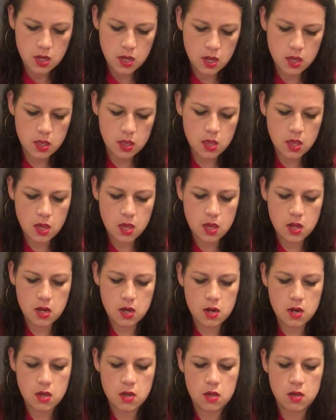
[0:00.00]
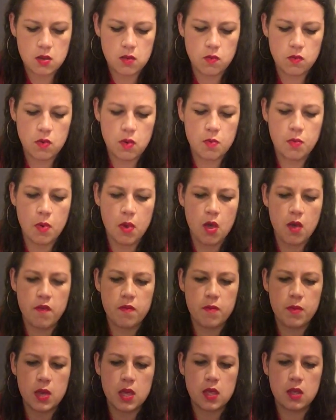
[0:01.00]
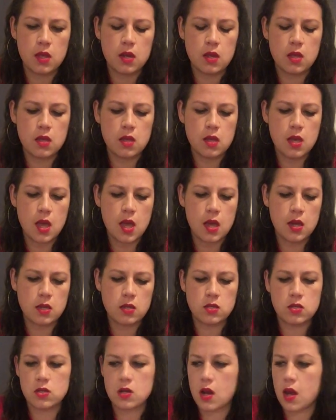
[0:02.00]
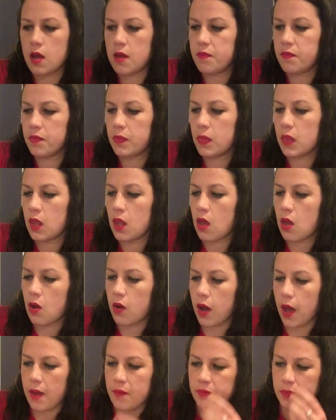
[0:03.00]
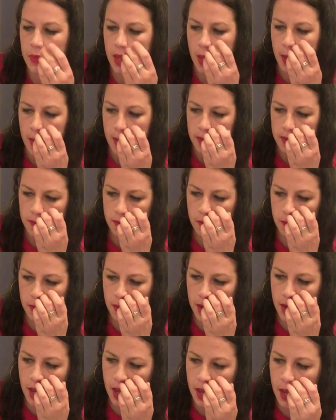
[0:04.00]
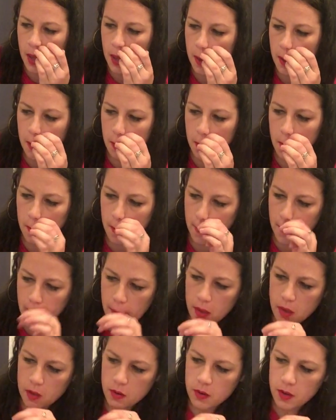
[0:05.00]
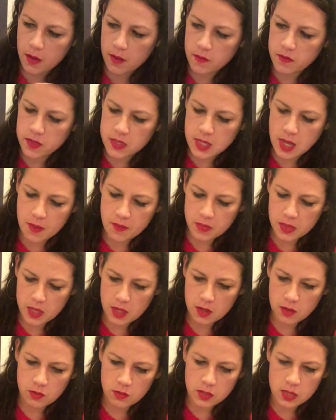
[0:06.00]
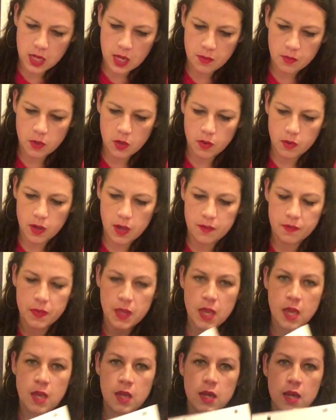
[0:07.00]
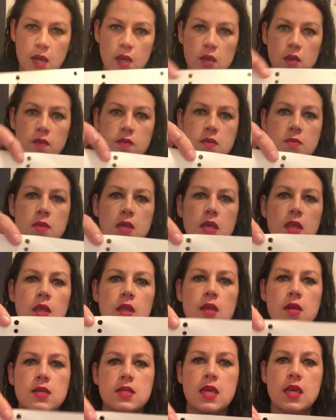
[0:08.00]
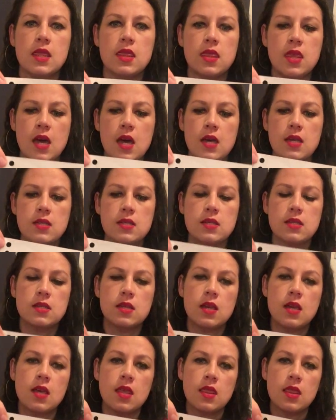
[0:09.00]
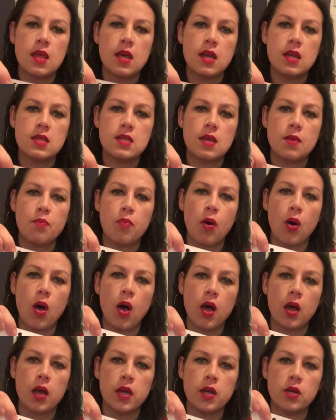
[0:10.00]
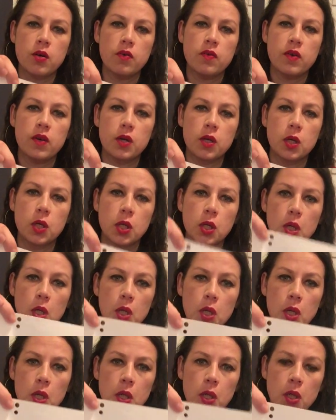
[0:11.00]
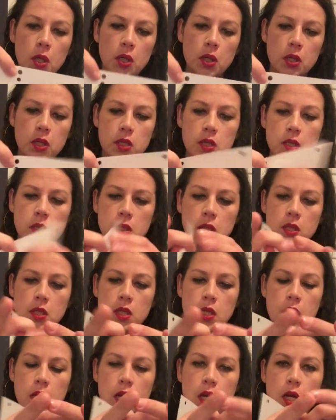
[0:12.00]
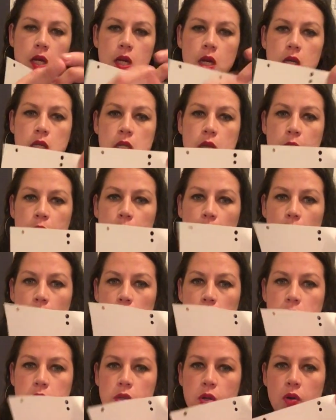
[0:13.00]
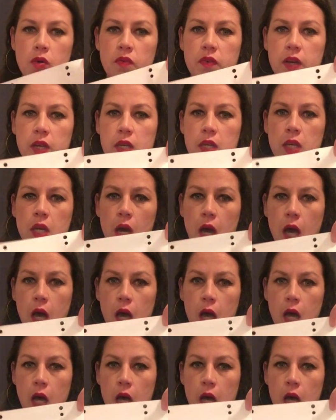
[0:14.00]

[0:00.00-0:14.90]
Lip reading: And then rip off my little extra. Okay. So now you have something, oh, tape, go away. Now you have something that looks like this. That is a pocket over here and has a pocket over here.